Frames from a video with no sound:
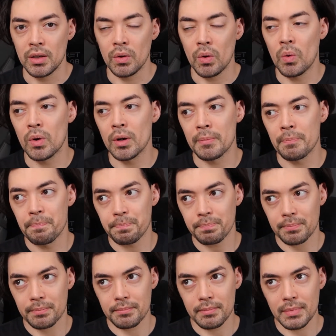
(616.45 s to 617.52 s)
or
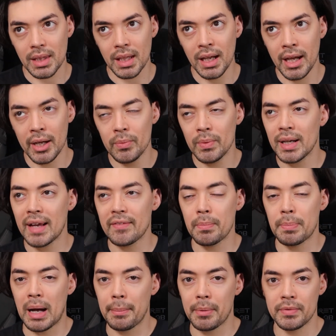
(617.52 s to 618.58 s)
I want to have a
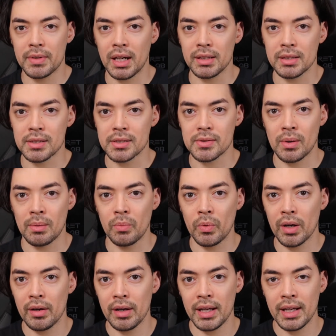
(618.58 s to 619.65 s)
pop of color, so I'm
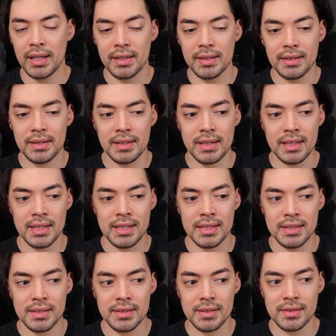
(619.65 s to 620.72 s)
wearing
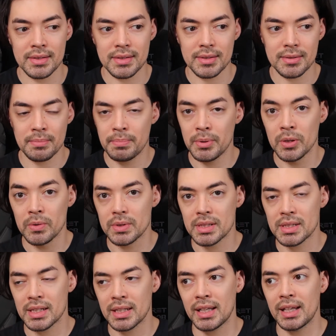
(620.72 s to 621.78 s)
these boots
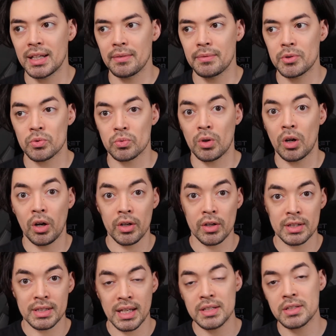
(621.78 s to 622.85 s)
to kind of draw your
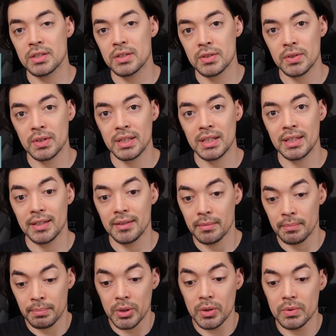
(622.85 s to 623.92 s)
attention to the
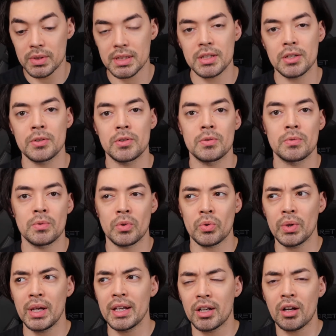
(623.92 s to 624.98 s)
boot to
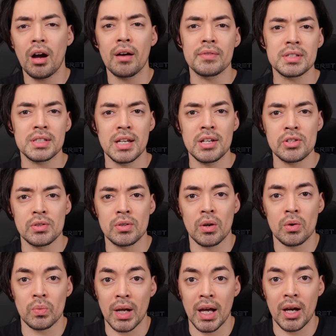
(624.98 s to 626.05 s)
create a conversation
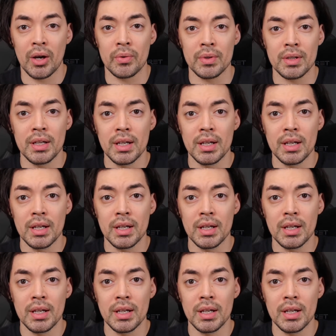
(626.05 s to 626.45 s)
around